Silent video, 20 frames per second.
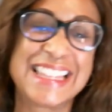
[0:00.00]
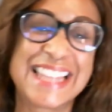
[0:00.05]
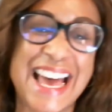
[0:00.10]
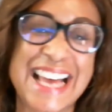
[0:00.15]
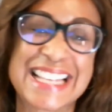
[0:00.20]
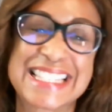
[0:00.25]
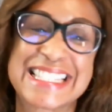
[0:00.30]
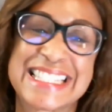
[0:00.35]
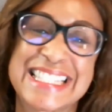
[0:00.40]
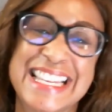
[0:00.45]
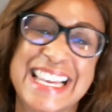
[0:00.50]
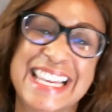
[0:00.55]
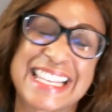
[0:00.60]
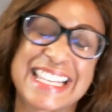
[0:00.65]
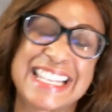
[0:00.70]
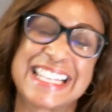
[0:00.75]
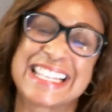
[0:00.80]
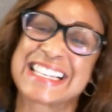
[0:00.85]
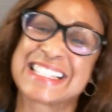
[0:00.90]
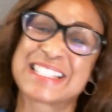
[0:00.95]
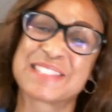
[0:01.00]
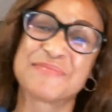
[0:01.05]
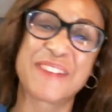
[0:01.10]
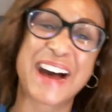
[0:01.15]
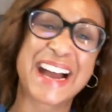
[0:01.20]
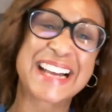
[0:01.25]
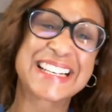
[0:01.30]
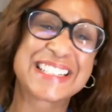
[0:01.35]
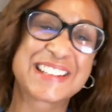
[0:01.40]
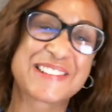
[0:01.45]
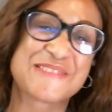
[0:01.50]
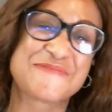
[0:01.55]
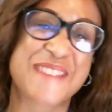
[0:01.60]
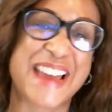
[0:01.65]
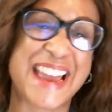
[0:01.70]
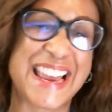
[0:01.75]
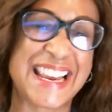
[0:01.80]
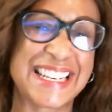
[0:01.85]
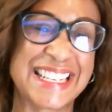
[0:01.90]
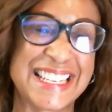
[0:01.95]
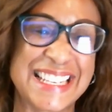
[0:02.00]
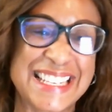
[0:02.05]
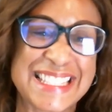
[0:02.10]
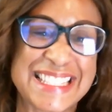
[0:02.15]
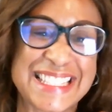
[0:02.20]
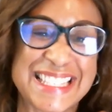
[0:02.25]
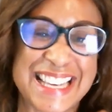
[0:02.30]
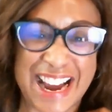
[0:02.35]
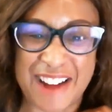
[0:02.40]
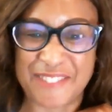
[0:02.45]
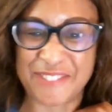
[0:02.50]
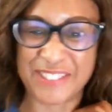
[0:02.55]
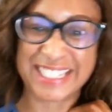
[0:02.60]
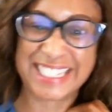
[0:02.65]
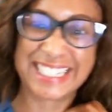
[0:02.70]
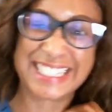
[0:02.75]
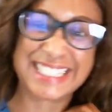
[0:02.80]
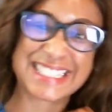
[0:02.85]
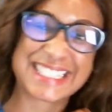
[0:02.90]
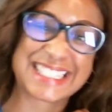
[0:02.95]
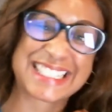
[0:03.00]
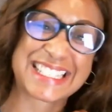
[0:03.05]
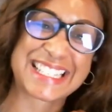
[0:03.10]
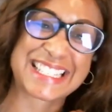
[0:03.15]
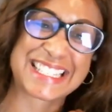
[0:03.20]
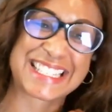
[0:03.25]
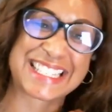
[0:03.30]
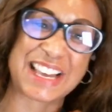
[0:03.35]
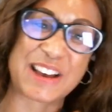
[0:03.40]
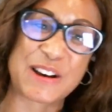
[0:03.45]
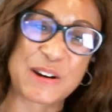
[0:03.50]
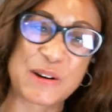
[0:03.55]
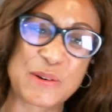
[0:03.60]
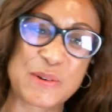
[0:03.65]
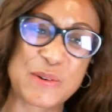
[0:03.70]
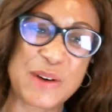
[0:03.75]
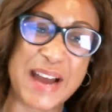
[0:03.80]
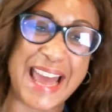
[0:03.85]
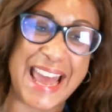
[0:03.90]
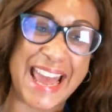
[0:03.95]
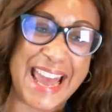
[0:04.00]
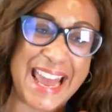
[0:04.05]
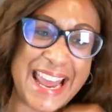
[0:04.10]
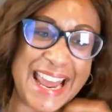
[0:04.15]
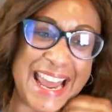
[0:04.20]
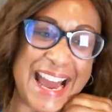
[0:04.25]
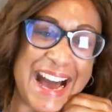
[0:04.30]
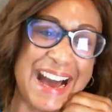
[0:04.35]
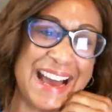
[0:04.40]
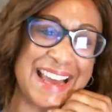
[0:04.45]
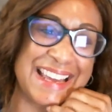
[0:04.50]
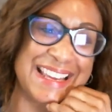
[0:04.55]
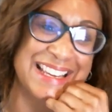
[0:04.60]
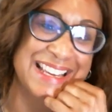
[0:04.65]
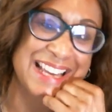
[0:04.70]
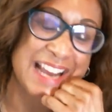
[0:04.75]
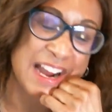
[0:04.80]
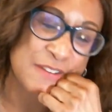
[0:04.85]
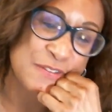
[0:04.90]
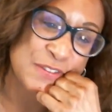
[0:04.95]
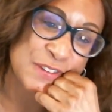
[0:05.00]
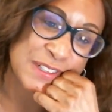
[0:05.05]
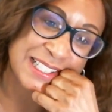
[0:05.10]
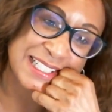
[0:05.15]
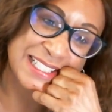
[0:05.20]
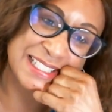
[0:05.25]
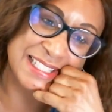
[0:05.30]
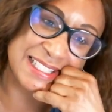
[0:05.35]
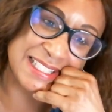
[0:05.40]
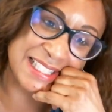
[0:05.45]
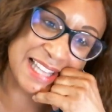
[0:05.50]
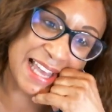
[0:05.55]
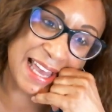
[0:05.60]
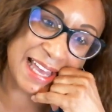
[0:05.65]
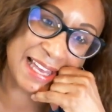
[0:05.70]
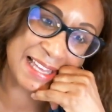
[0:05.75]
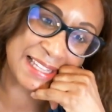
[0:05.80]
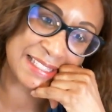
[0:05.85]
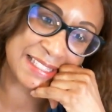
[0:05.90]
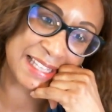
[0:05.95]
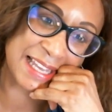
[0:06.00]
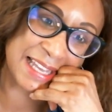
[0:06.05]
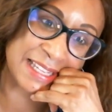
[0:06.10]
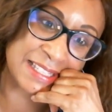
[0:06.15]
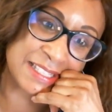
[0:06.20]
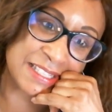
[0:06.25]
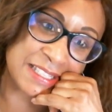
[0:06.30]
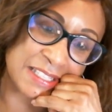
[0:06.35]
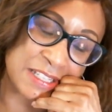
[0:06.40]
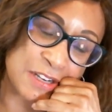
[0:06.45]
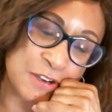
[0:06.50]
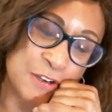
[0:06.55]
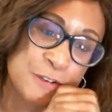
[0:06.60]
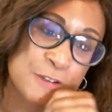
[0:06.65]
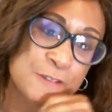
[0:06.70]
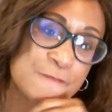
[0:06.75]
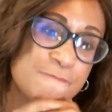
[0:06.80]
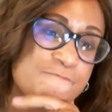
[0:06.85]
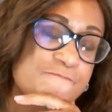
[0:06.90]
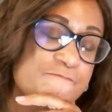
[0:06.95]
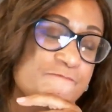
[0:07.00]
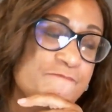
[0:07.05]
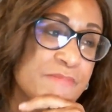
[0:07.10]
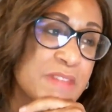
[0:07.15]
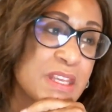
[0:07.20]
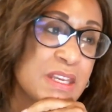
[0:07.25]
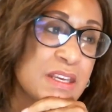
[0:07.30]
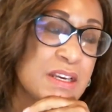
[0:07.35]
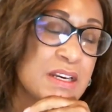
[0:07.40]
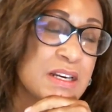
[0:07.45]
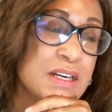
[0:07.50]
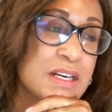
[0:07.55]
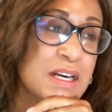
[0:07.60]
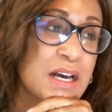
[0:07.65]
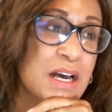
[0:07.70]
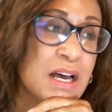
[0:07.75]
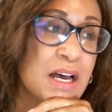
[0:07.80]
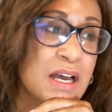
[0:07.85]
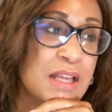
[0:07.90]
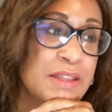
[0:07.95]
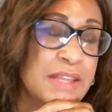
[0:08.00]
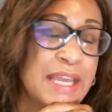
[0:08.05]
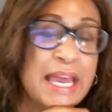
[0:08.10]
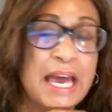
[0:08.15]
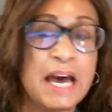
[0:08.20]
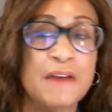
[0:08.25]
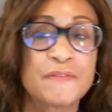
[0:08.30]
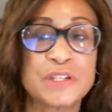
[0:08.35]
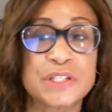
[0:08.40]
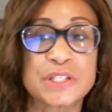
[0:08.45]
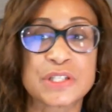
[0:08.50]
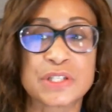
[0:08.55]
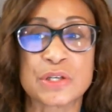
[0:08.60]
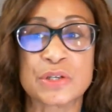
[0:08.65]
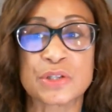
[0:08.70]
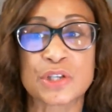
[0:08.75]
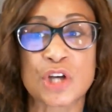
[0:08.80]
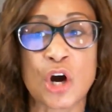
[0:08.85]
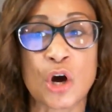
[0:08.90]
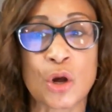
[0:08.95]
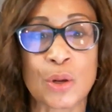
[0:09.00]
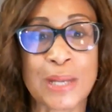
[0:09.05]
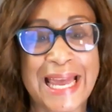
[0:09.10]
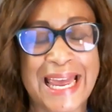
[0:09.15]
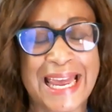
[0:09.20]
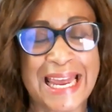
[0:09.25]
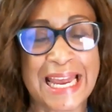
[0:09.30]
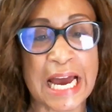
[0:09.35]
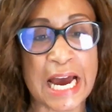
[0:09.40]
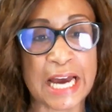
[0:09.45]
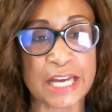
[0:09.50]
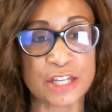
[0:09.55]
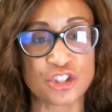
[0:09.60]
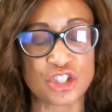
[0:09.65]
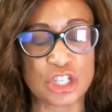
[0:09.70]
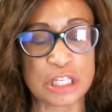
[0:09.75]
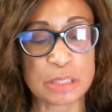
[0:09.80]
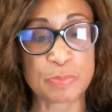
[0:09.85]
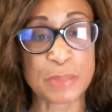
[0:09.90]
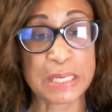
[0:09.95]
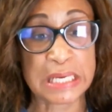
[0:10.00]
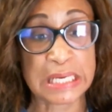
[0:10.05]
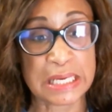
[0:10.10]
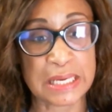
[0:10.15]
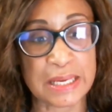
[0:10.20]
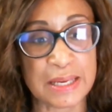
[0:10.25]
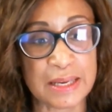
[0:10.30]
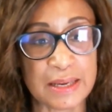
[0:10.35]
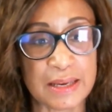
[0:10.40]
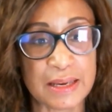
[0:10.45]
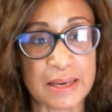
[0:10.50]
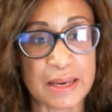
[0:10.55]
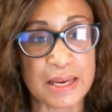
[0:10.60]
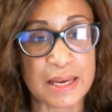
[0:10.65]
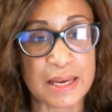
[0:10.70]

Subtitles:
That's sticky because my domain is governance. So AI governance has a cert. God, they have a cert called AIGP.